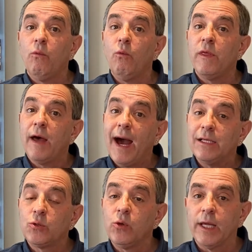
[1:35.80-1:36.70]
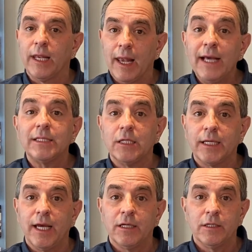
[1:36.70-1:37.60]
with high school and less
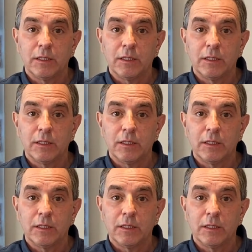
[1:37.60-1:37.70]
education,